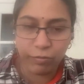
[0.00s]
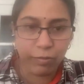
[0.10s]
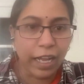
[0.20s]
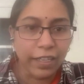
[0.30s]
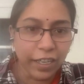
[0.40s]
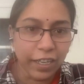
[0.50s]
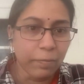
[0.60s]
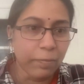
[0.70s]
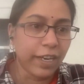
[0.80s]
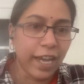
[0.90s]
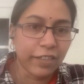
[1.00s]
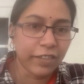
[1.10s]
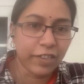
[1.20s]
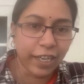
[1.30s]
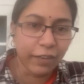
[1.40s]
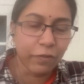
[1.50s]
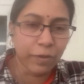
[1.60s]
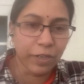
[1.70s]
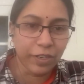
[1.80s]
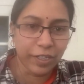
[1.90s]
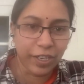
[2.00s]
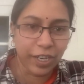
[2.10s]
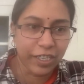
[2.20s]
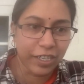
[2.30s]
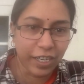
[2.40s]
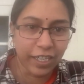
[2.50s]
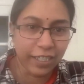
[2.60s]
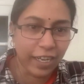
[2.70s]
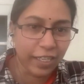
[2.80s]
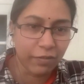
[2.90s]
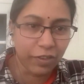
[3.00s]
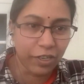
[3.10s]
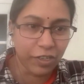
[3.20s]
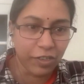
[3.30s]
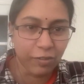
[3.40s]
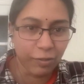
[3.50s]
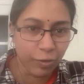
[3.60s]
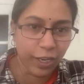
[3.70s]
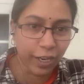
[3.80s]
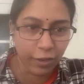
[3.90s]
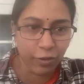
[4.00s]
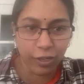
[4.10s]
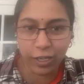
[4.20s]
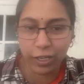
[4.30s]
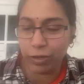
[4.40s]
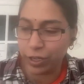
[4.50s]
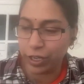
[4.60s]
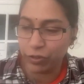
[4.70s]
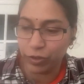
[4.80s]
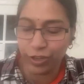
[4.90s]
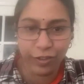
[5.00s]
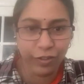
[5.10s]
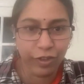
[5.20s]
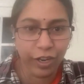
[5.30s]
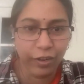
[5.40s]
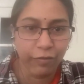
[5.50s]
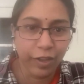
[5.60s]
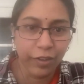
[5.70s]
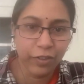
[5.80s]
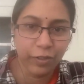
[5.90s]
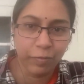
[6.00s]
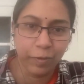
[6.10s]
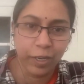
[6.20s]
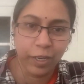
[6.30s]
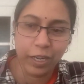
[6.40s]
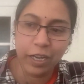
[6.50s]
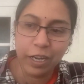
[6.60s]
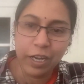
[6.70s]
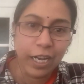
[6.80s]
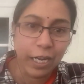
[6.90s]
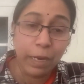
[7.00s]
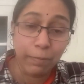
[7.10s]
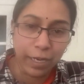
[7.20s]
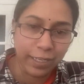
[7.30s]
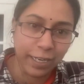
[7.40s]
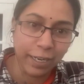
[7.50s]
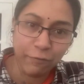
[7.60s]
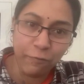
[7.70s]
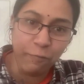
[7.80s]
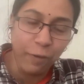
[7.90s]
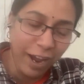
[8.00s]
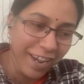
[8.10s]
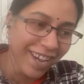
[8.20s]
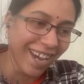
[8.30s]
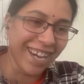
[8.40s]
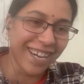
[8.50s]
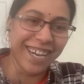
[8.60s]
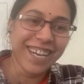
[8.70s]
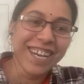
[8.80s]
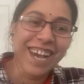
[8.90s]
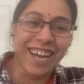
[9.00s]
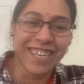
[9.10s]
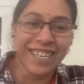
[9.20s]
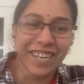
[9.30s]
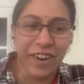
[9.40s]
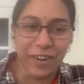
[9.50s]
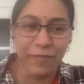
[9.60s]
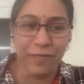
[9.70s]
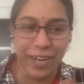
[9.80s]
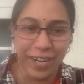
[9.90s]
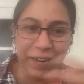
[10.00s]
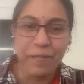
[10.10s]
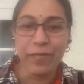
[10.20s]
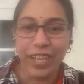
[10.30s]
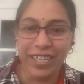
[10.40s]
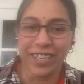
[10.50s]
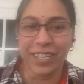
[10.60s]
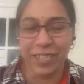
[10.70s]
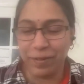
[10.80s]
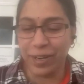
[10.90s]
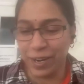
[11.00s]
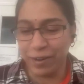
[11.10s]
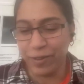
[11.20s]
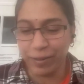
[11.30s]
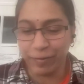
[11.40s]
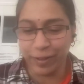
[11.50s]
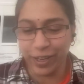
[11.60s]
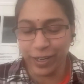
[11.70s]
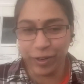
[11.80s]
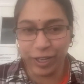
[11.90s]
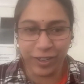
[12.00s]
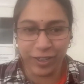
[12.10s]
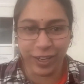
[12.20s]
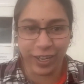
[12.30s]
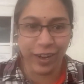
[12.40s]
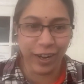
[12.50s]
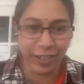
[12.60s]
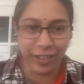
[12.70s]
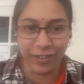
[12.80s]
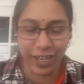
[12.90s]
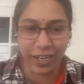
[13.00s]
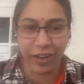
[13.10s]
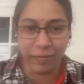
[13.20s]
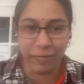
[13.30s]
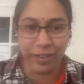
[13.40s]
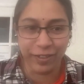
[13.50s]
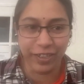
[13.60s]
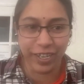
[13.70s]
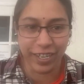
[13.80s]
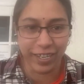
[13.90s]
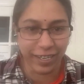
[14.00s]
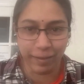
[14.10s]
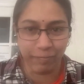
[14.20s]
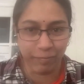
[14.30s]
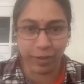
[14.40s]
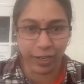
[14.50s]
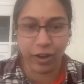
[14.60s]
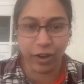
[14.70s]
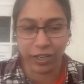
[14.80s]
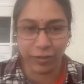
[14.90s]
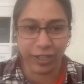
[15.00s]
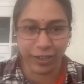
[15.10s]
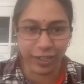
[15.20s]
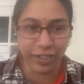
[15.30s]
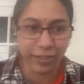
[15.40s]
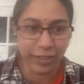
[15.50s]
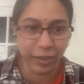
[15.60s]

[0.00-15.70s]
classic NLP tasks like information extraction, text classification, looking at cross-lingual transfer and these kind of things. But in my past life, I did a lot of interdisciplinary work with educational psychologists, economists, and cognitive psychologists.